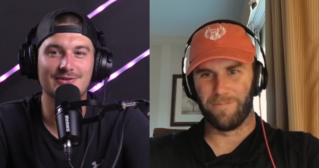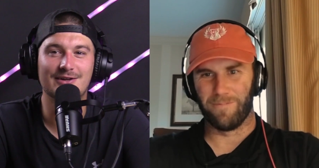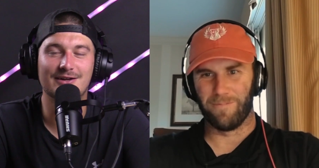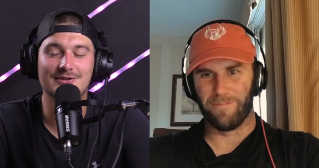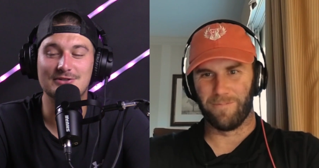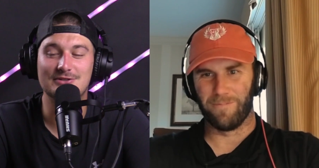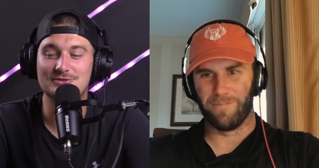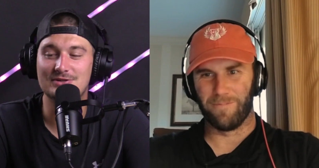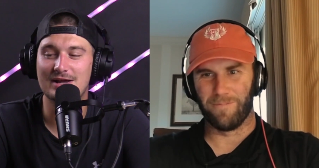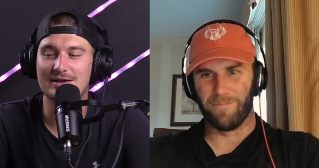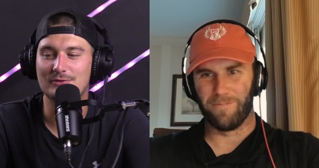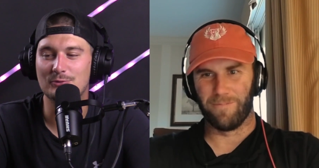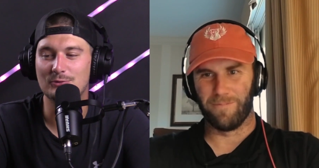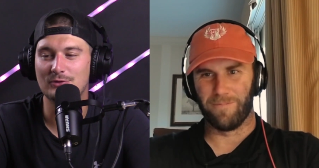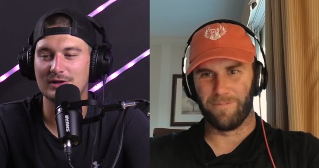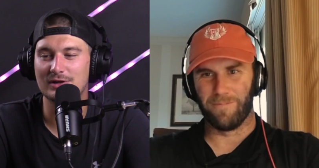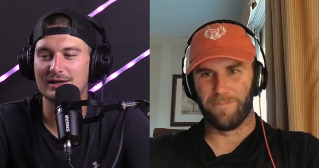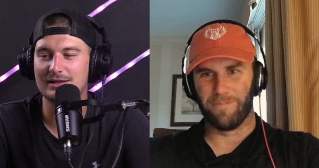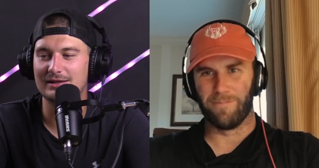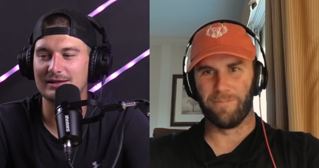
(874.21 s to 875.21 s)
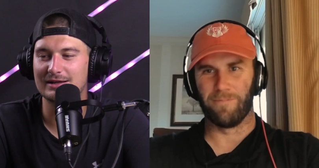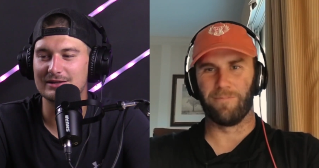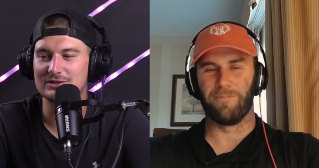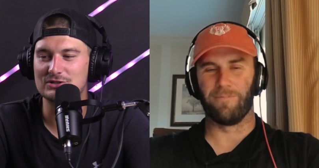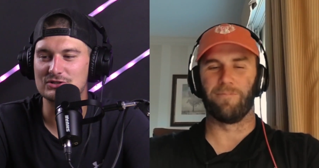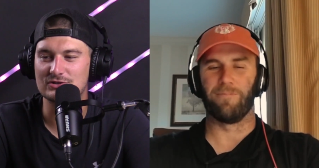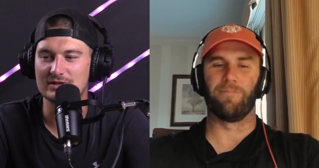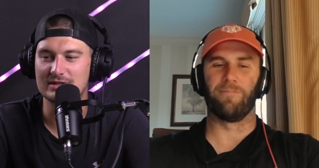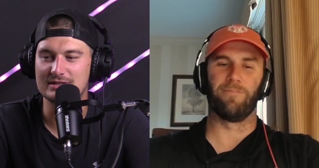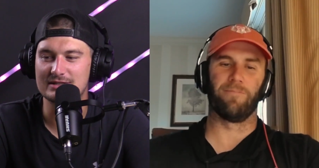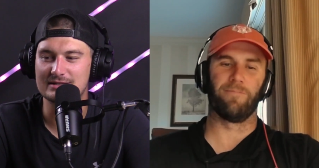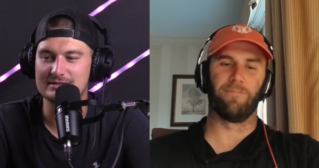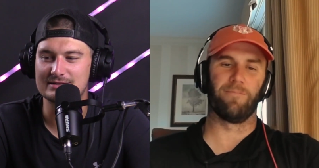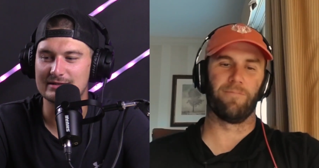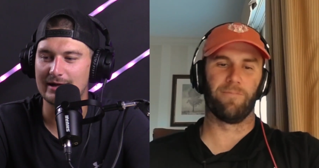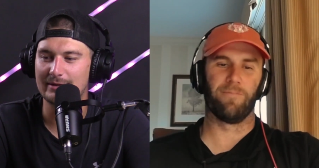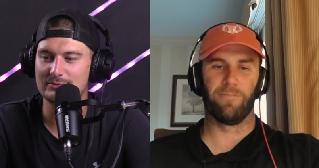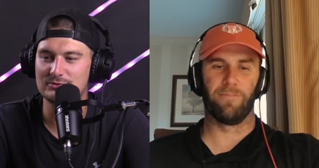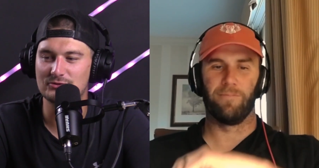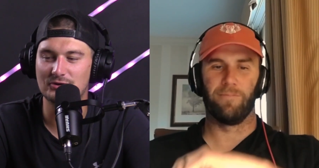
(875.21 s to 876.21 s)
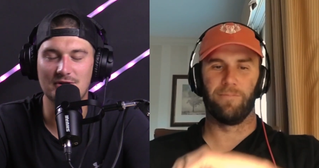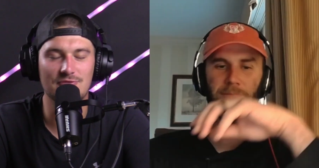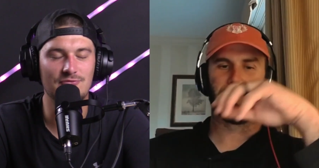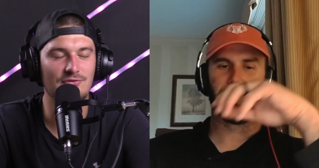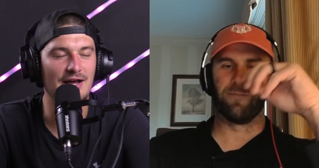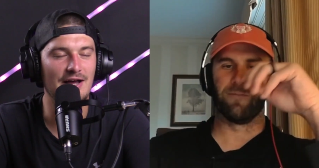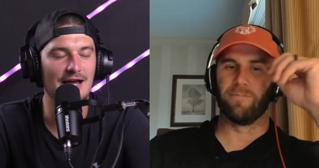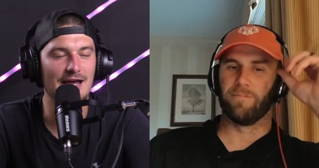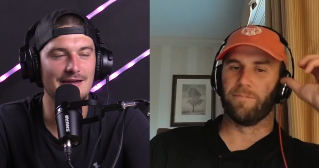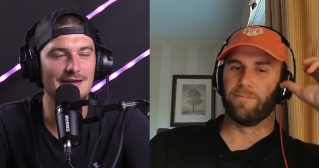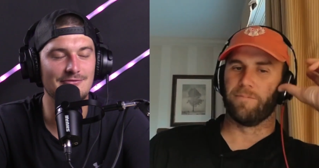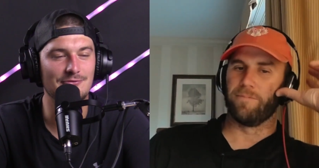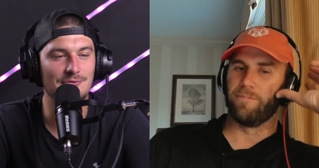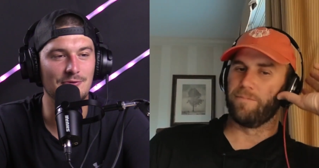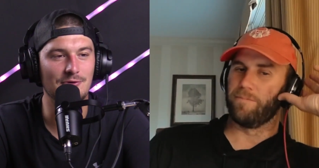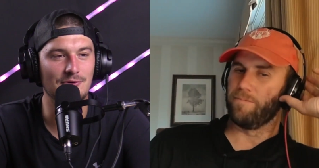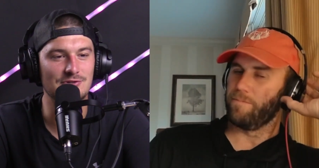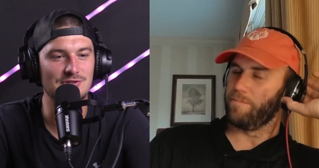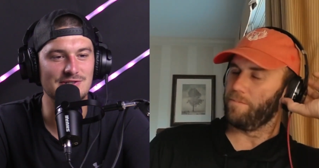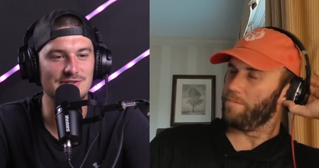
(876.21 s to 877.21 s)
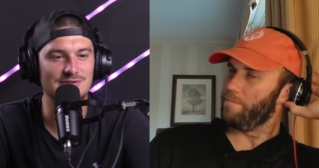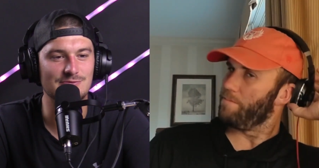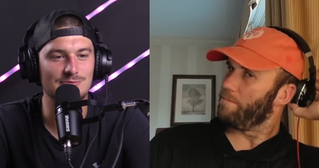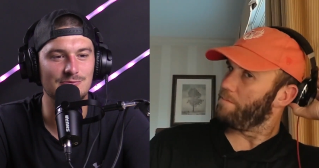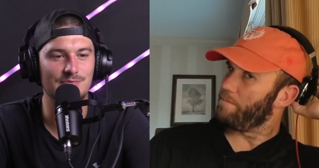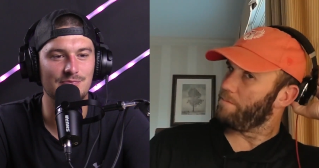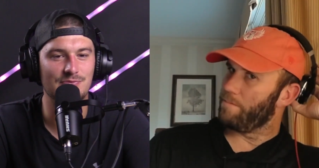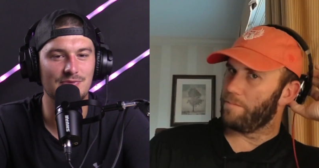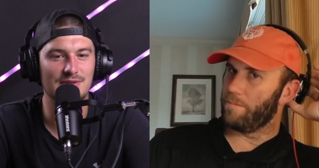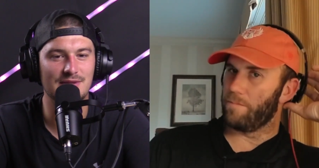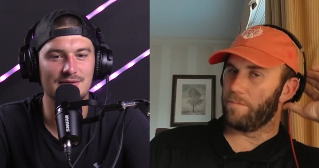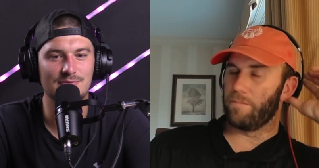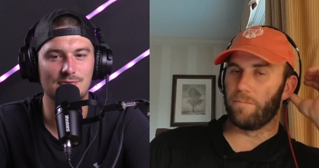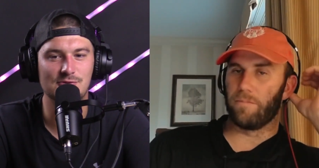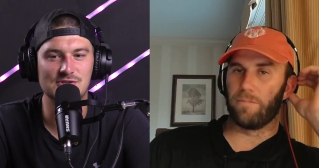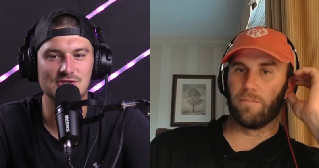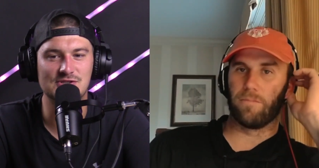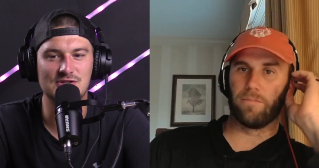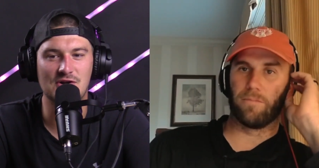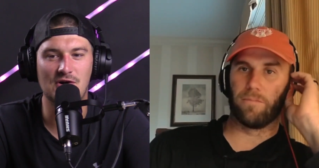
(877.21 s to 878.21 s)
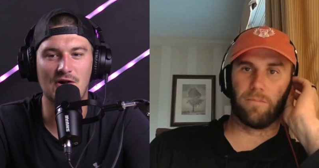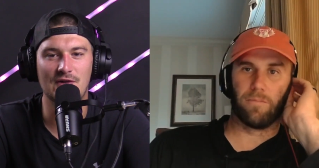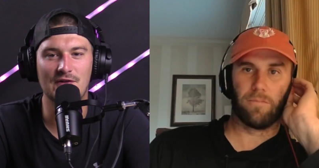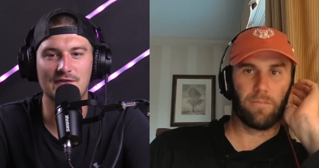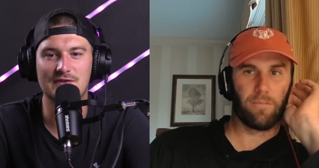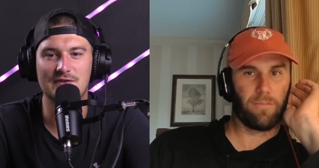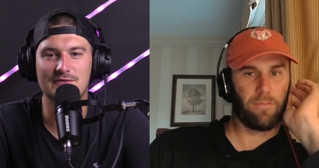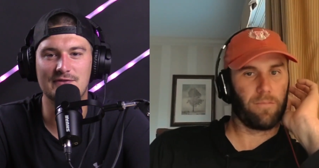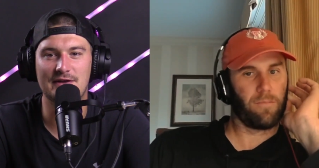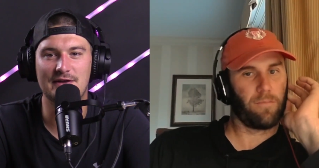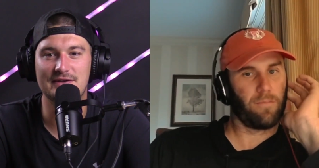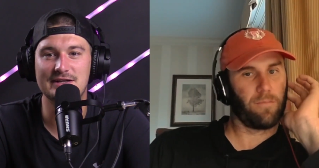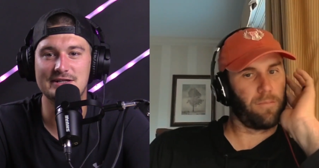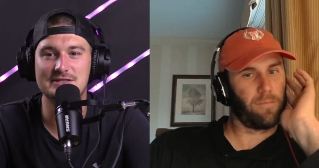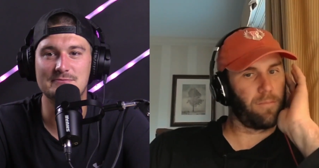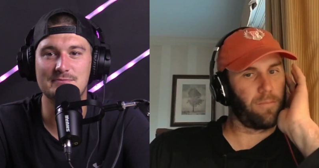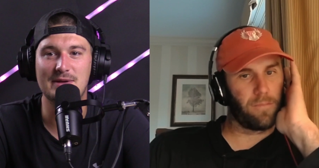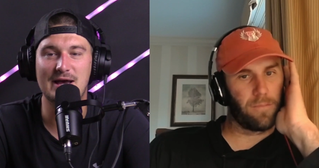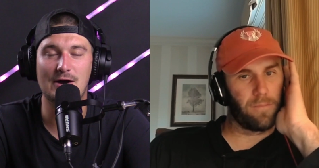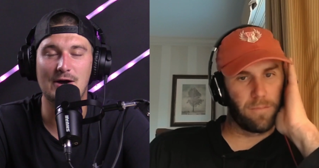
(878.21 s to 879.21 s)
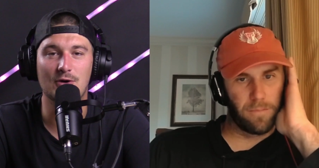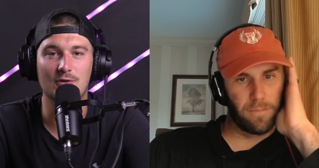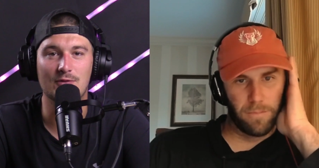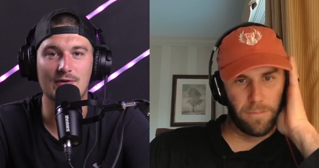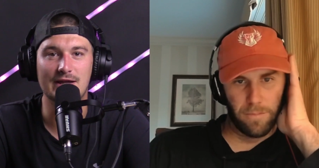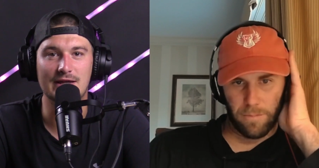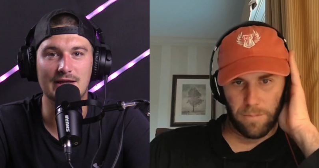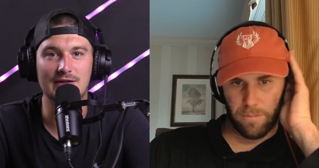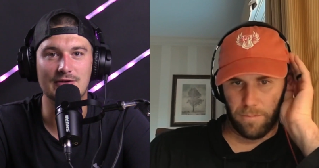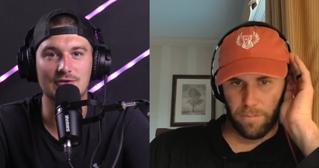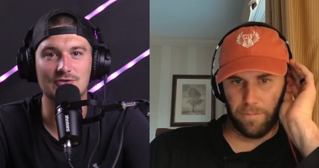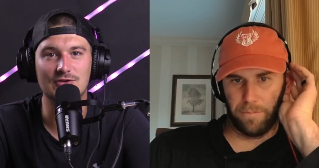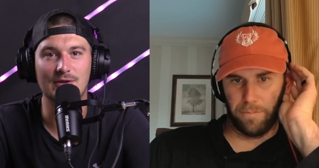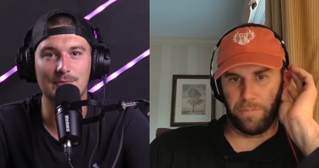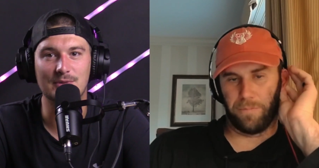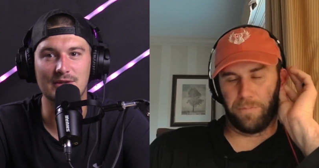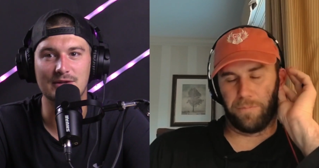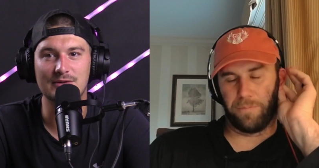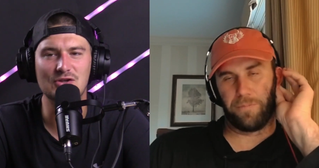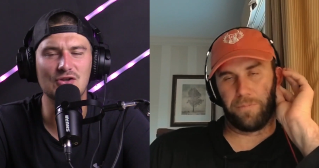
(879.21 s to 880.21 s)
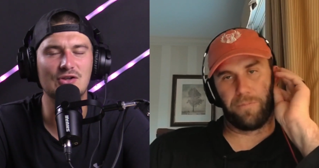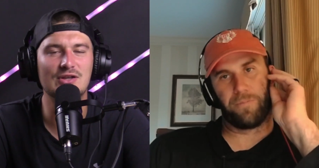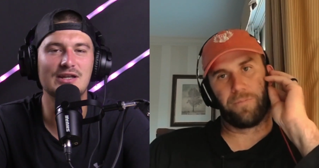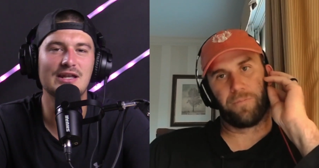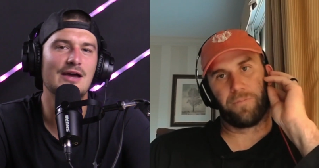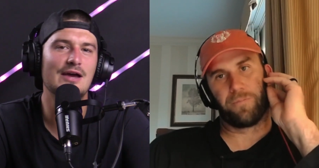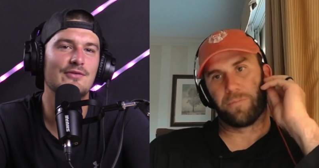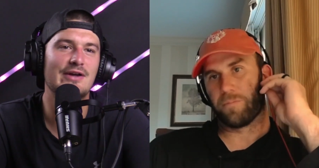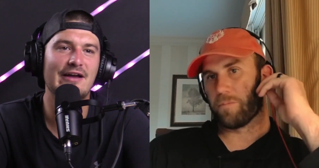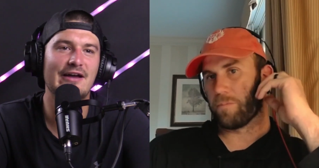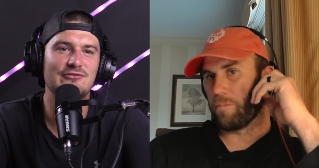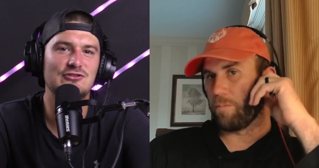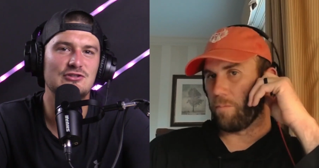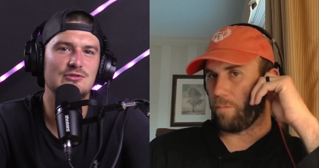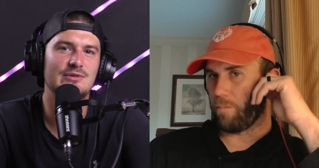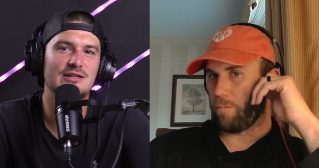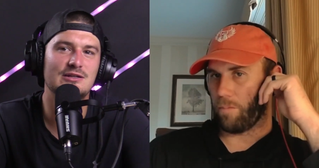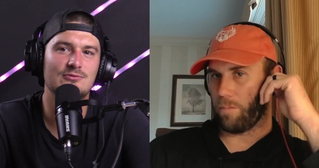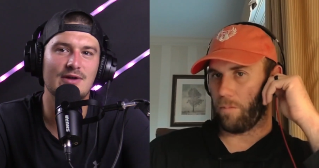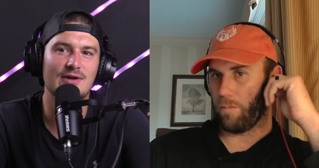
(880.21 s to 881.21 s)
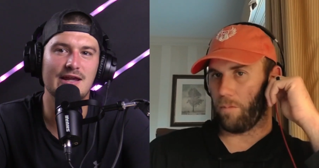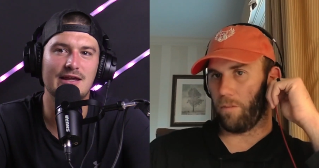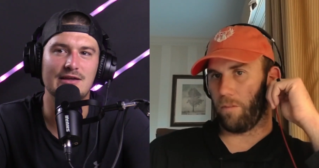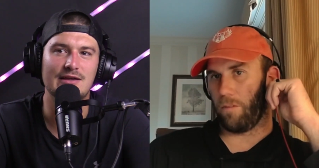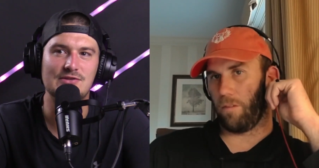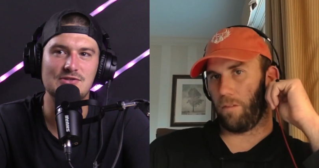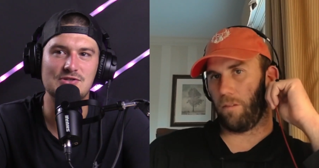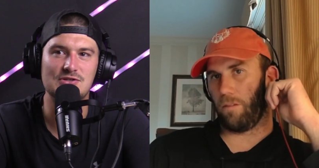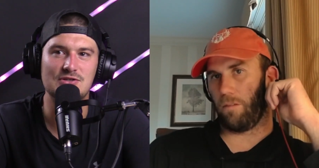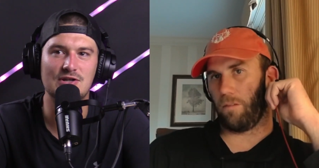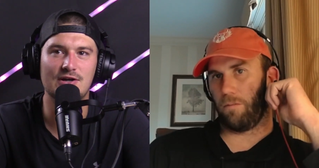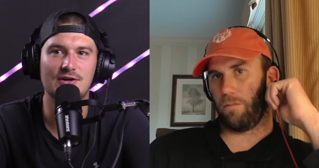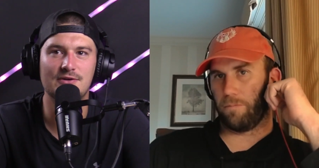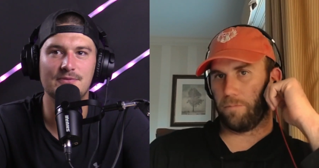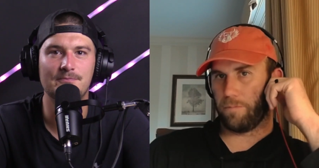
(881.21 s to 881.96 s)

Speaker 1: to Trevor. We'll get like a trending top twenty five, or just we'll just call it the foundation power ranking or something. You can never have too many rankings, you know.